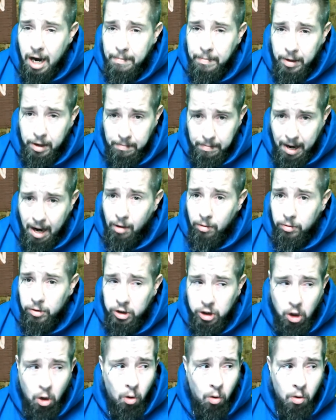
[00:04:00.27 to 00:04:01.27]
the mountain.
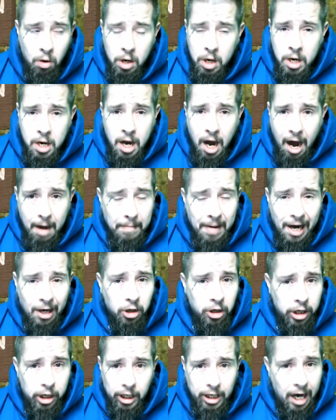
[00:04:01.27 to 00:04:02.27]
So I'm not going
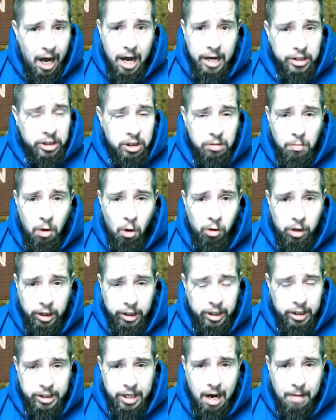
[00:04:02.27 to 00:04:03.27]
to not smoke at the
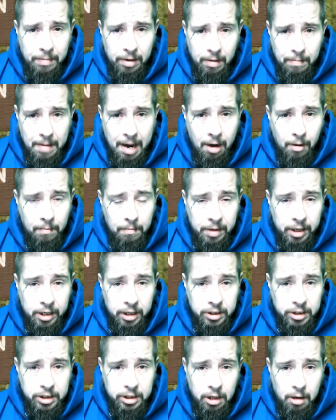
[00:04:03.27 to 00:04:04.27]
top of the mountain
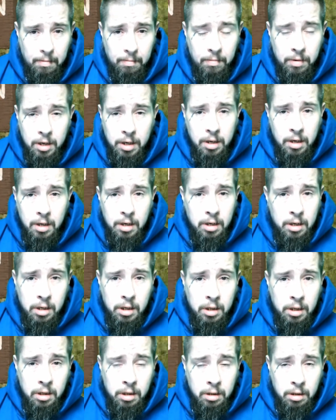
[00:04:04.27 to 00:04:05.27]
because some
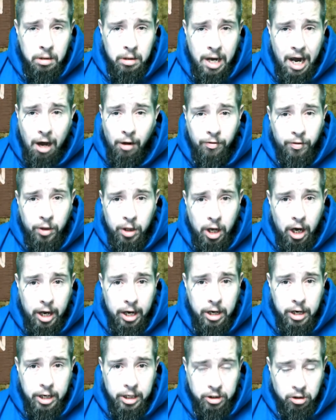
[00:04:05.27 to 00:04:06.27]
health nut
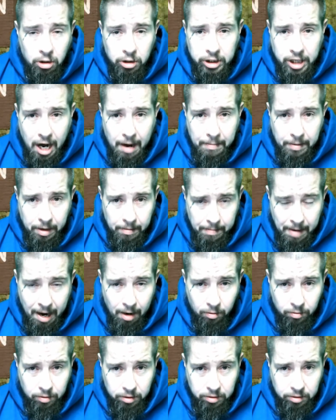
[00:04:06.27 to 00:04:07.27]
is on top of the
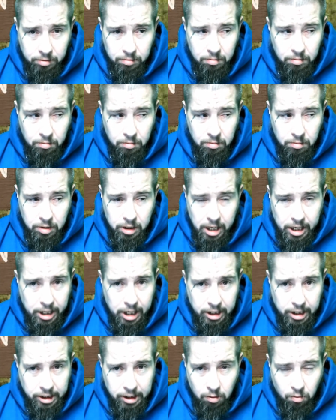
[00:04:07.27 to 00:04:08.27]
mountain that
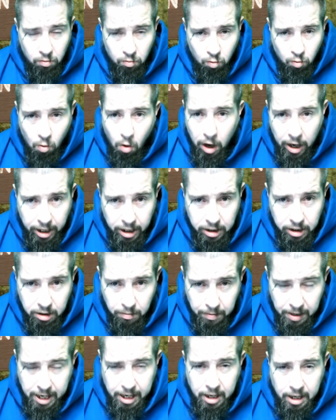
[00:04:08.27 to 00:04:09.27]
doesn't want it to
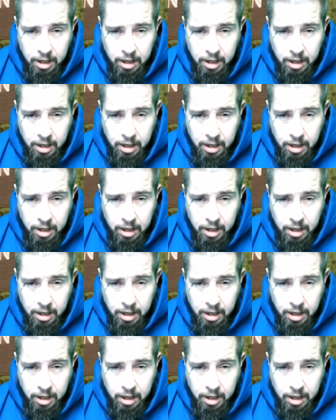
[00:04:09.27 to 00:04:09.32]
be.